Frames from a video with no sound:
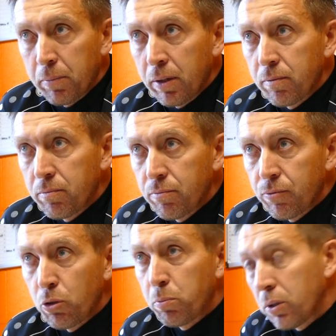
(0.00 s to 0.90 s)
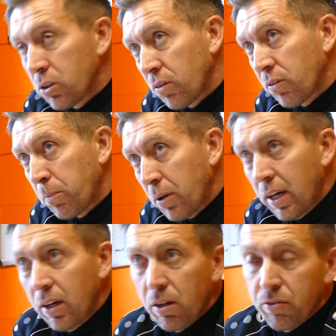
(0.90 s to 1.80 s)
but 2 points off the
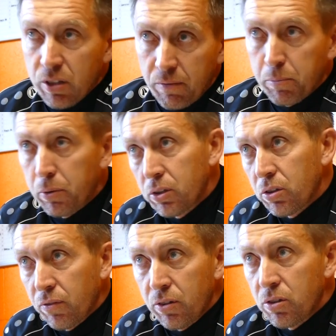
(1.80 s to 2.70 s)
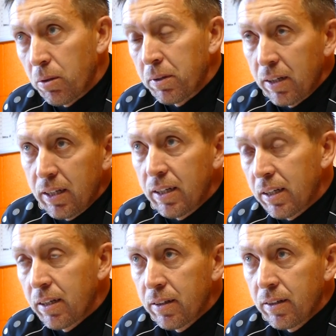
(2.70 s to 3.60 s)
playoffs, 7 points off the top of the league,